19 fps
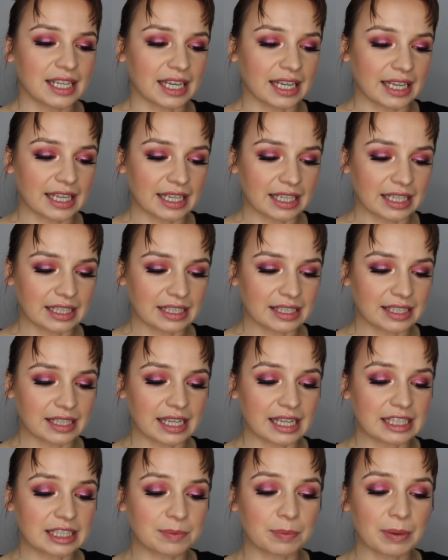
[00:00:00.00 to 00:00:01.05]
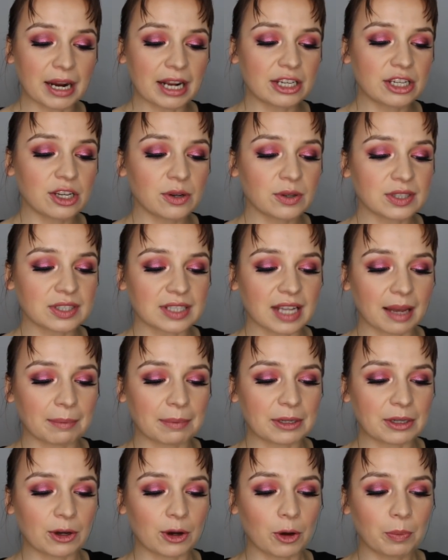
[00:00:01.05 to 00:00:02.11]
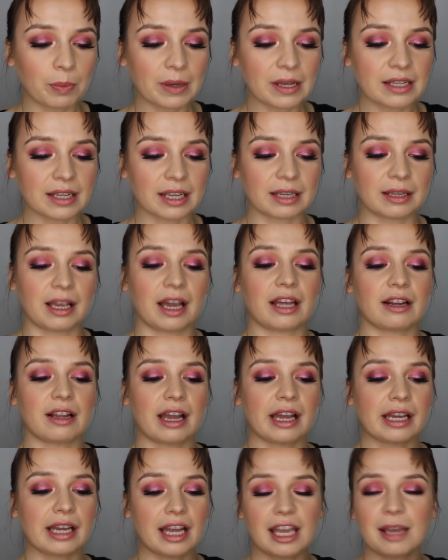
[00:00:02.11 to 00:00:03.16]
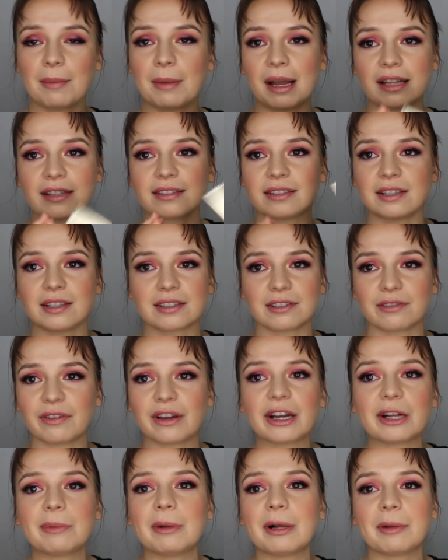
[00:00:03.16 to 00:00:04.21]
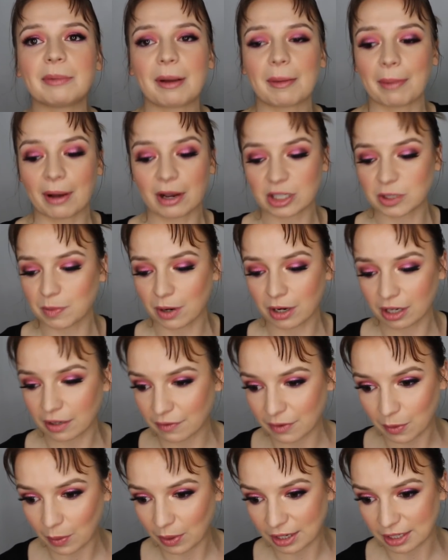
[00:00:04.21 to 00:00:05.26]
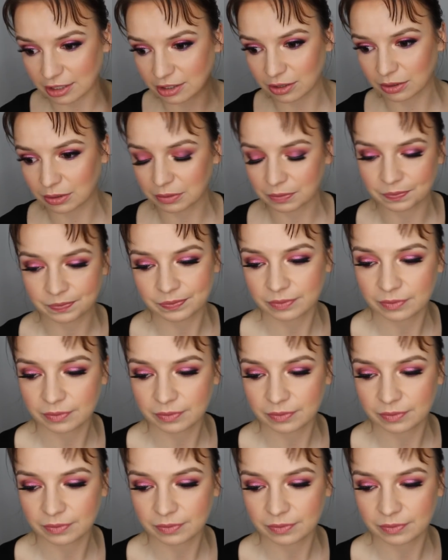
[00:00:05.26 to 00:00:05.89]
And it's brand new. It's not been opened. I got it at IMATS, and it's available on my Poshmark if you wanted to